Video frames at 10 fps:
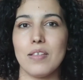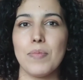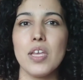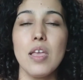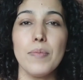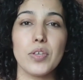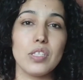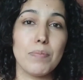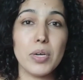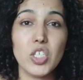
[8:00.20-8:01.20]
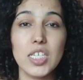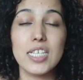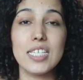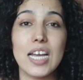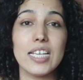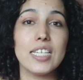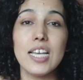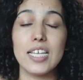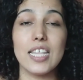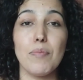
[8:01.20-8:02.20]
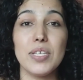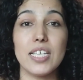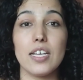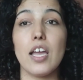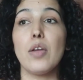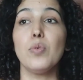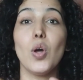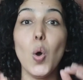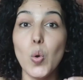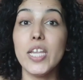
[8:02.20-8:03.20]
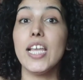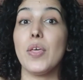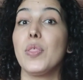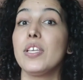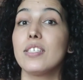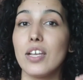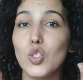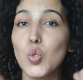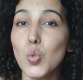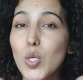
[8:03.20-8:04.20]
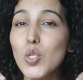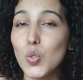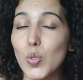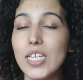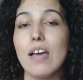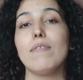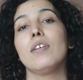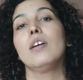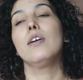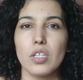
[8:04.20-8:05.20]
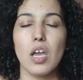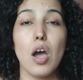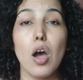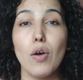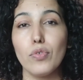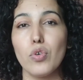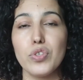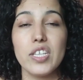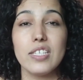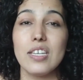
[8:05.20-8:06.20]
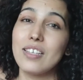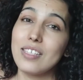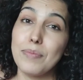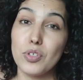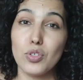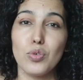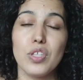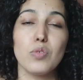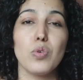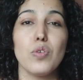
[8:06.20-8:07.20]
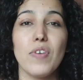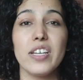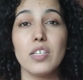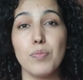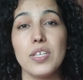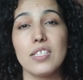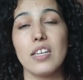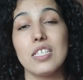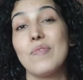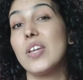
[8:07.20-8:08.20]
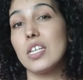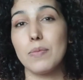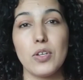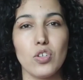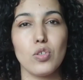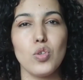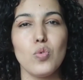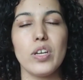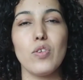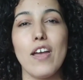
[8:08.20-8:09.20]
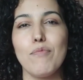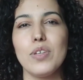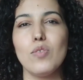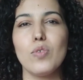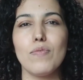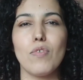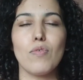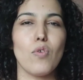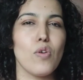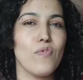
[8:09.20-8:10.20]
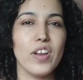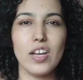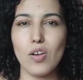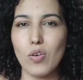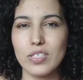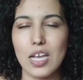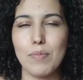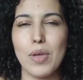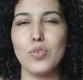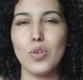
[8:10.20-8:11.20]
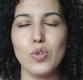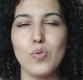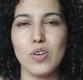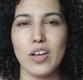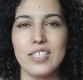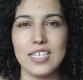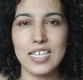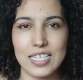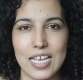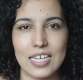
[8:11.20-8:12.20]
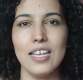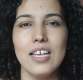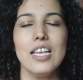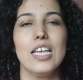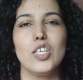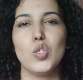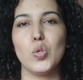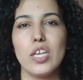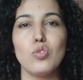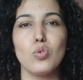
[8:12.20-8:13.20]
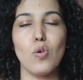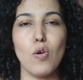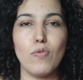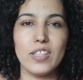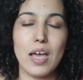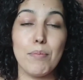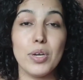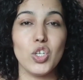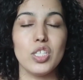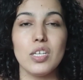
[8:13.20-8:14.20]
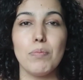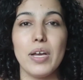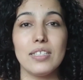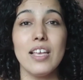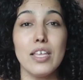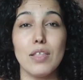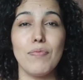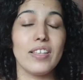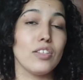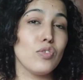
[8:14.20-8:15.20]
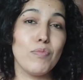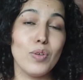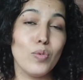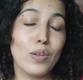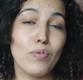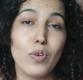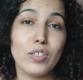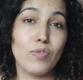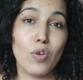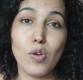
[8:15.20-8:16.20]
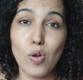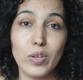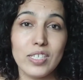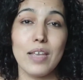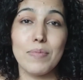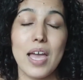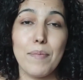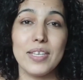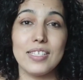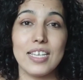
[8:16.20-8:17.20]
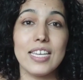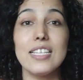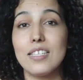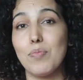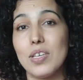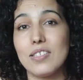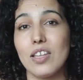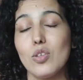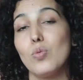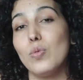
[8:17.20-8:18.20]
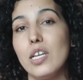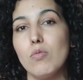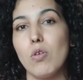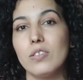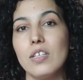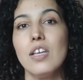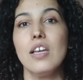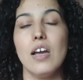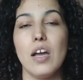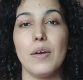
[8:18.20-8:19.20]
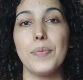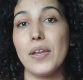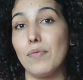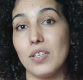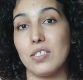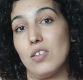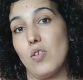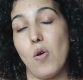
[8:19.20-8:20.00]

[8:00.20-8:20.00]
them. Because the budget is tight, that means that I will only get things that I truly love. Of course, there's an exception to this when you find a piece that is very special to you and you have been looking for a very long time and you know you will not see it again. It's okay to go over that budget, but the fact that you have been looking for it for a long time, that means it is a piece that you really want and fits in your